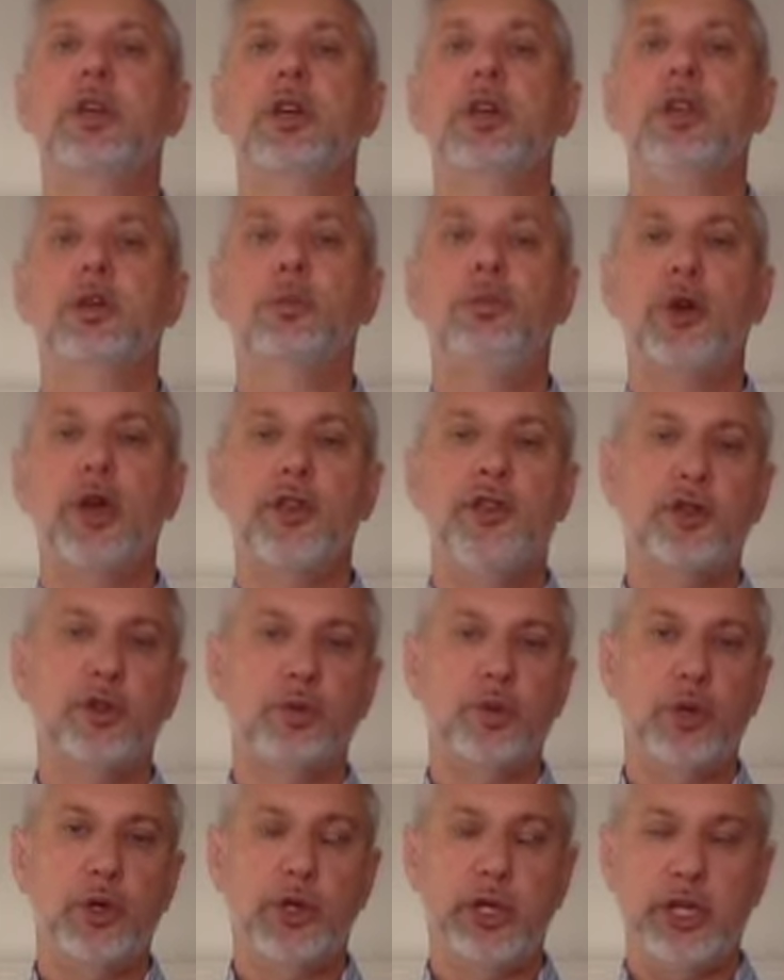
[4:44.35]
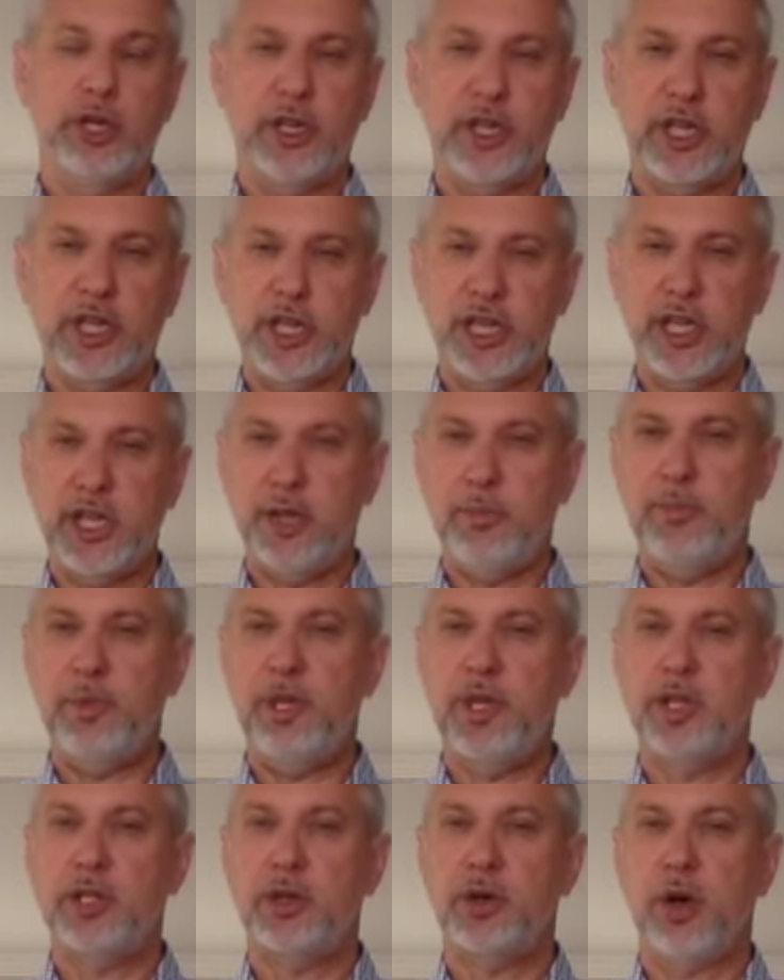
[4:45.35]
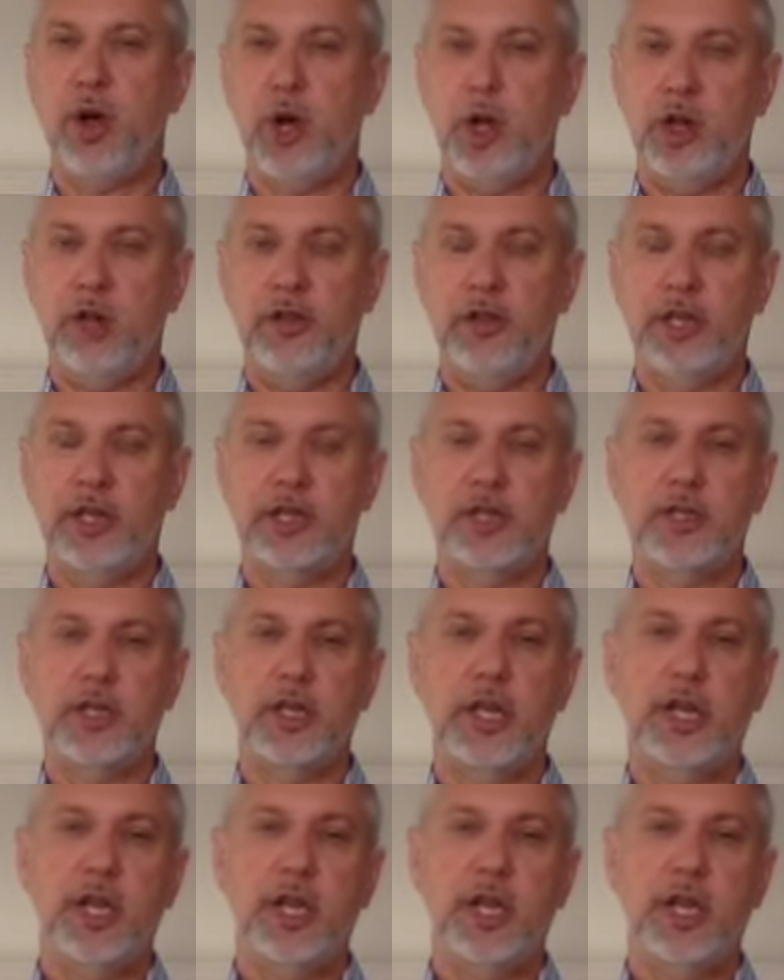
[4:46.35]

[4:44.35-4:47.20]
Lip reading: The breath is really the key piece to all of this.